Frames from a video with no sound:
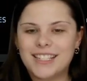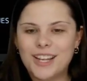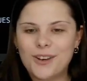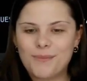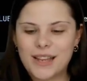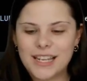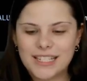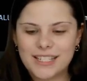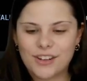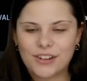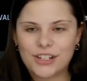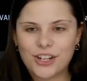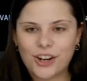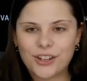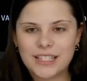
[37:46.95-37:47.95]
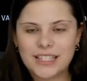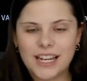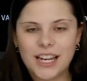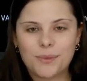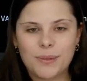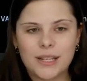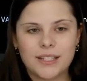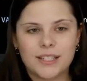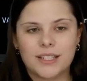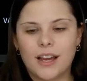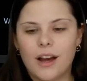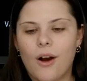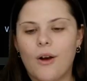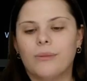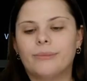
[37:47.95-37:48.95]
did miss the return statement,
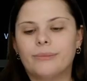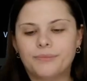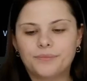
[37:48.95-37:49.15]
so